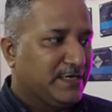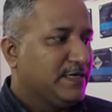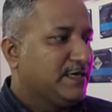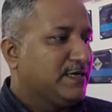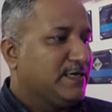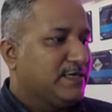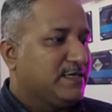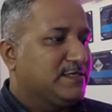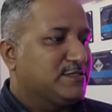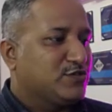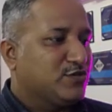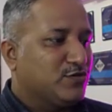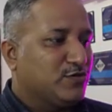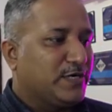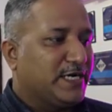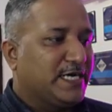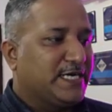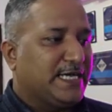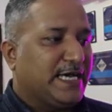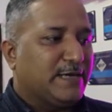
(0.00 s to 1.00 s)
So it
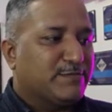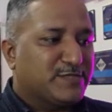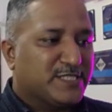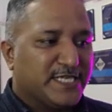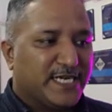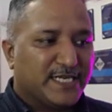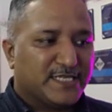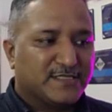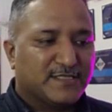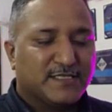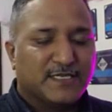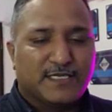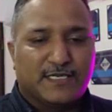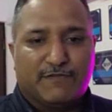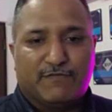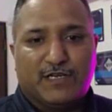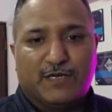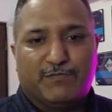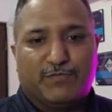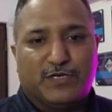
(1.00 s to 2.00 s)
abstracts the
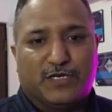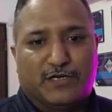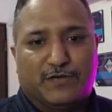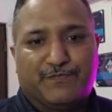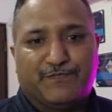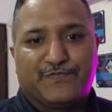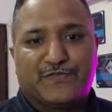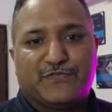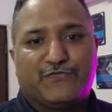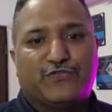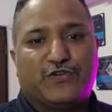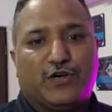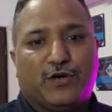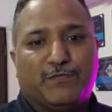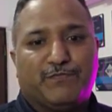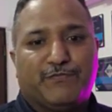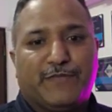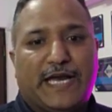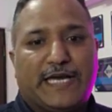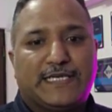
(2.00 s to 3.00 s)
developer from
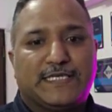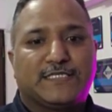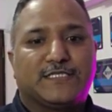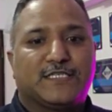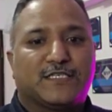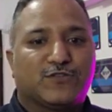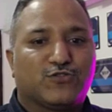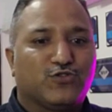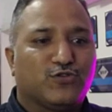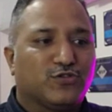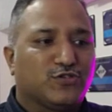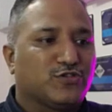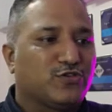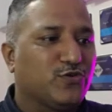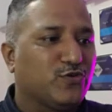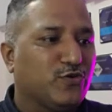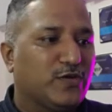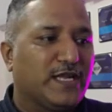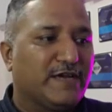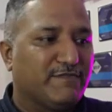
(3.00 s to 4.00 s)
managing those low
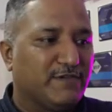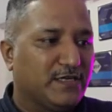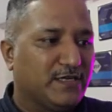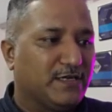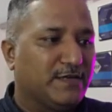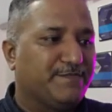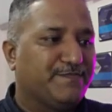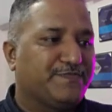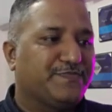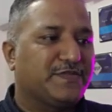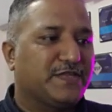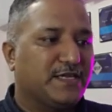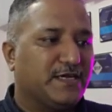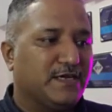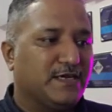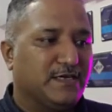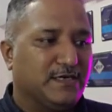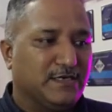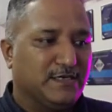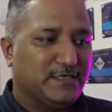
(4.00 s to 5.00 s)
level
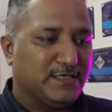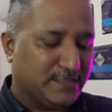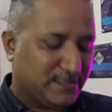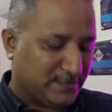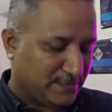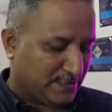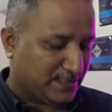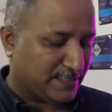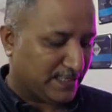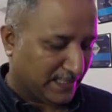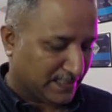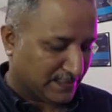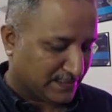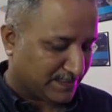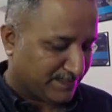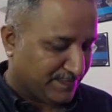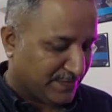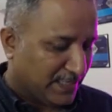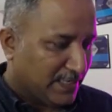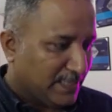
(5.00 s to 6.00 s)
things.
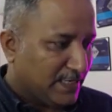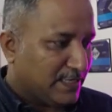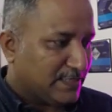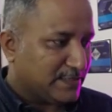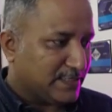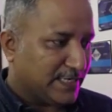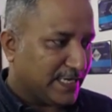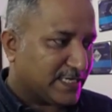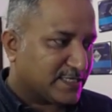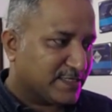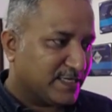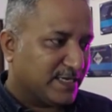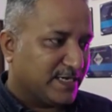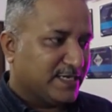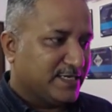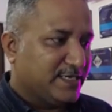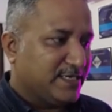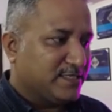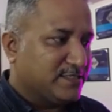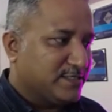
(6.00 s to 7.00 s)
The next thing it
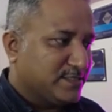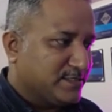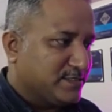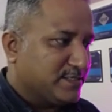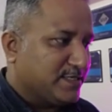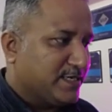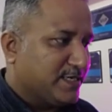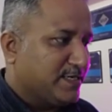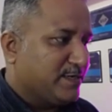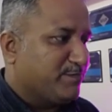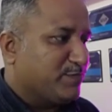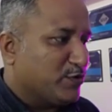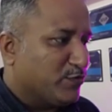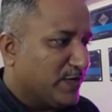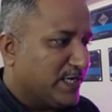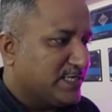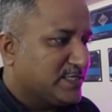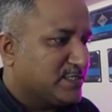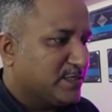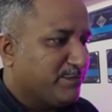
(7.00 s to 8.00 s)
does is it
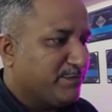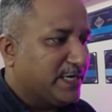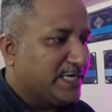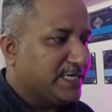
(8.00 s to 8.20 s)
provides a better